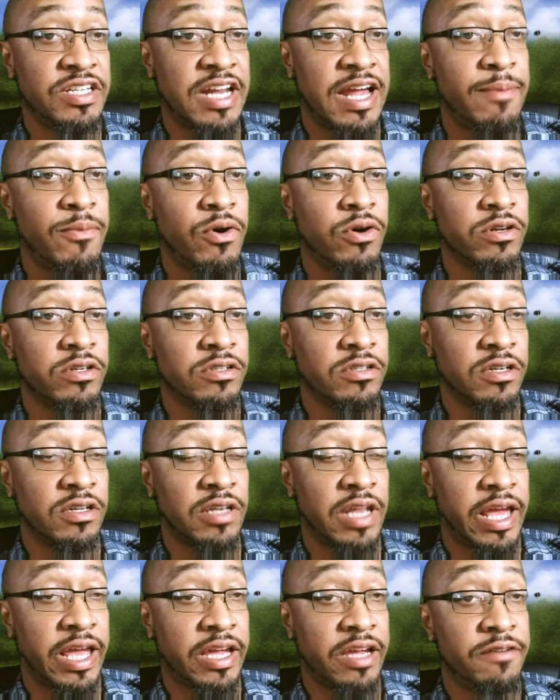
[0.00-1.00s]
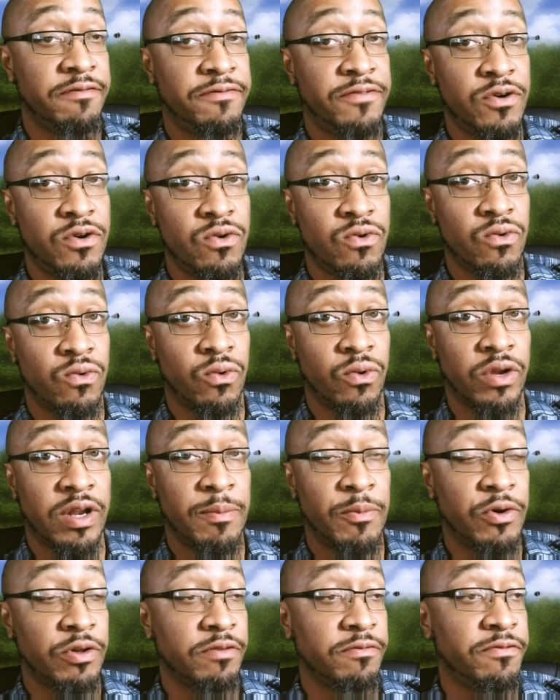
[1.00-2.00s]
I'm going to look like a fool, and
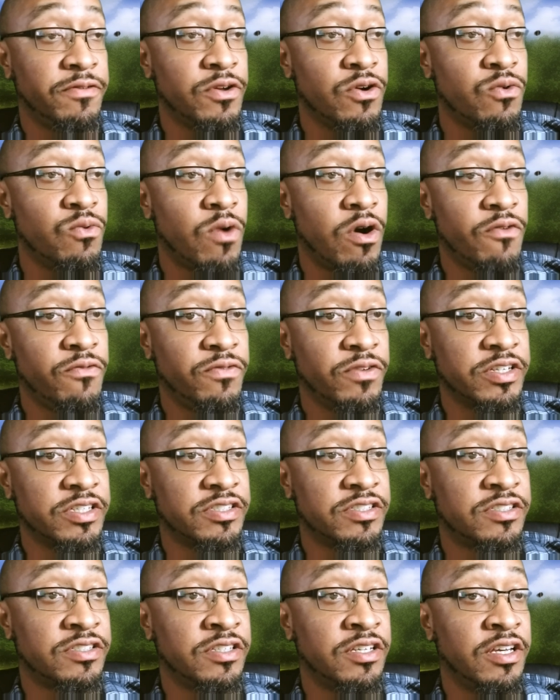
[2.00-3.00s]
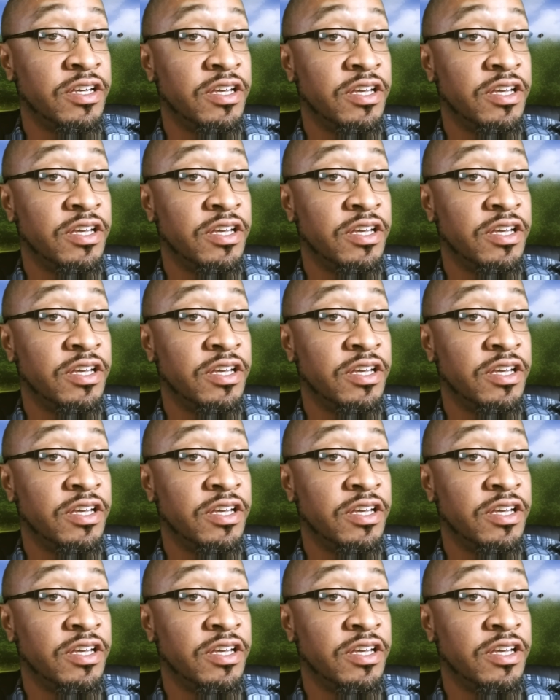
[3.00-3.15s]
I'm going to feel worthless.